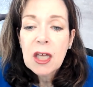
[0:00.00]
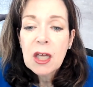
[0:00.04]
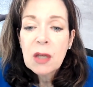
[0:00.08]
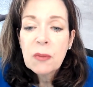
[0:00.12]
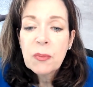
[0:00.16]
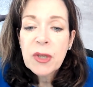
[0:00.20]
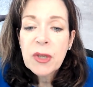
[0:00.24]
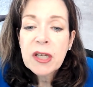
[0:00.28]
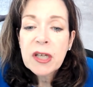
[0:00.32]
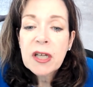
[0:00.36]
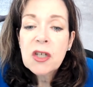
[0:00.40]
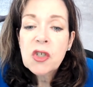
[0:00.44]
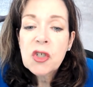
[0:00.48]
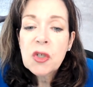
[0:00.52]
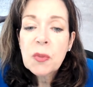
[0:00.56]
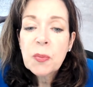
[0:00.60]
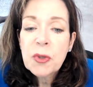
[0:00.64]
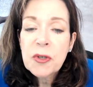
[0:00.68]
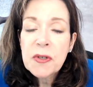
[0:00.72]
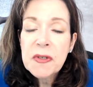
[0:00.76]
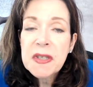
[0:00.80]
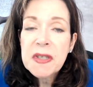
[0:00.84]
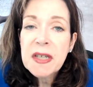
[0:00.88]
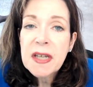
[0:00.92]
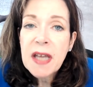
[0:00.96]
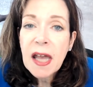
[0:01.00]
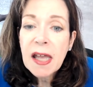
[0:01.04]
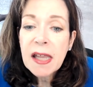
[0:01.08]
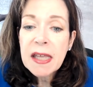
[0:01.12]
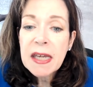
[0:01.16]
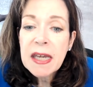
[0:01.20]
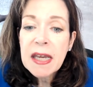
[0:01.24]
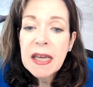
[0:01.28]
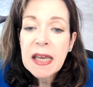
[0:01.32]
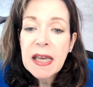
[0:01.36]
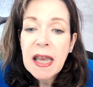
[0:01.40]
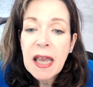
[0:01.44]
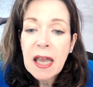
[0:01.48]
Because your
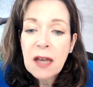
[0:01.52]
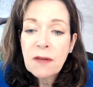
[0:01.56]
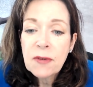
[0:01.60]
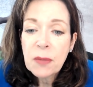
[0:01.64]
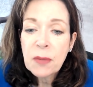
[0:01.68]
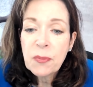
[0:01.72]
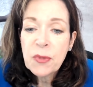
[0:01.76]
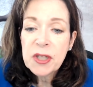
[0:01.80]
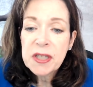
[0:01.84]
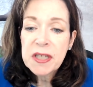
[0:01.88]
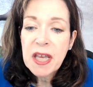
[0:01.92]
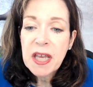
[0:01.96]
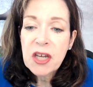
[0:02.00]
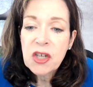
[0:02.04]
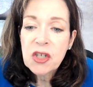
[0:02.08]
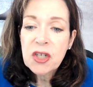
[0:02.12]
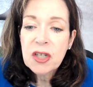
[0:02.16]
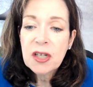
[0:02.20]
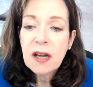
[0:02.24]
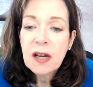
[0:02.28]
personality and reputation